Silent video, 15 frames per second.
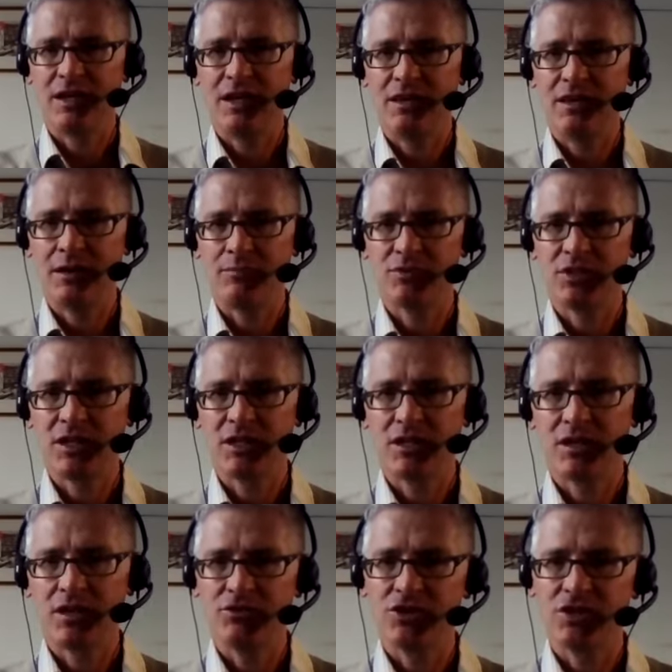in that particular
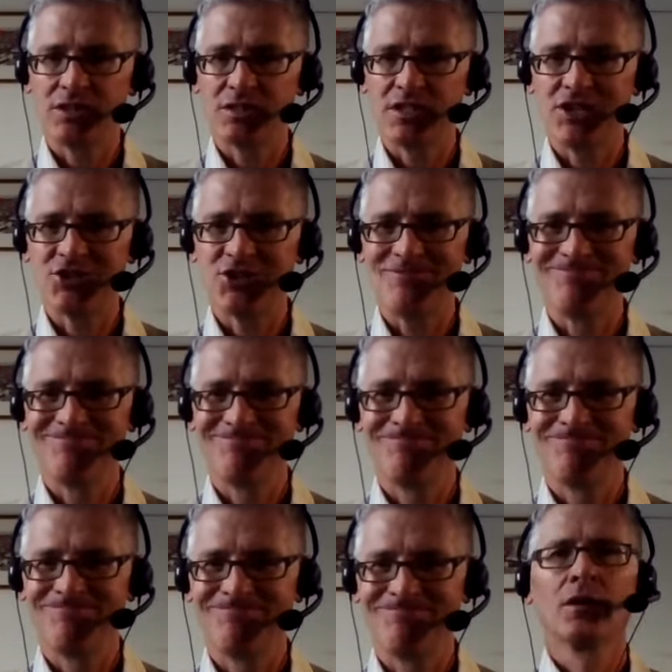coaching session.
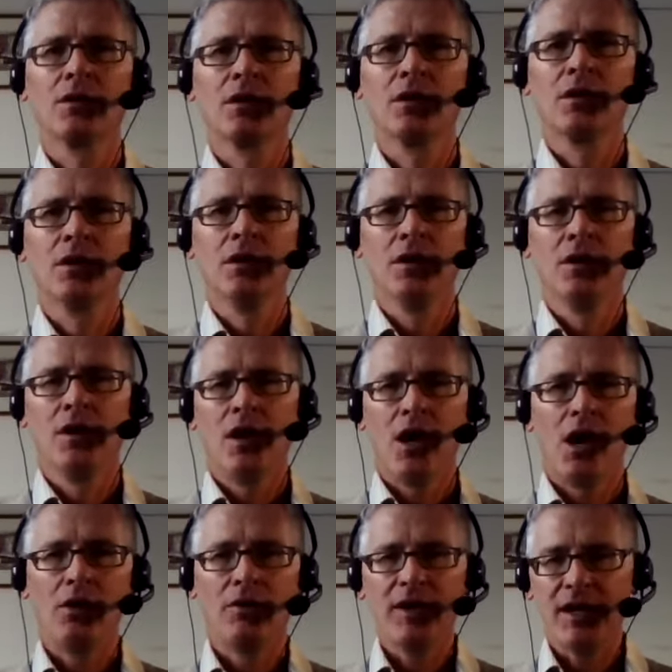
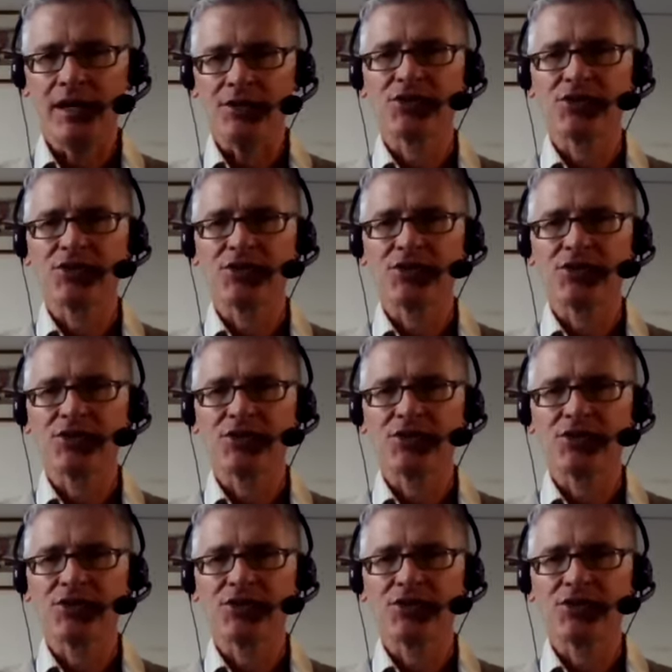Okay,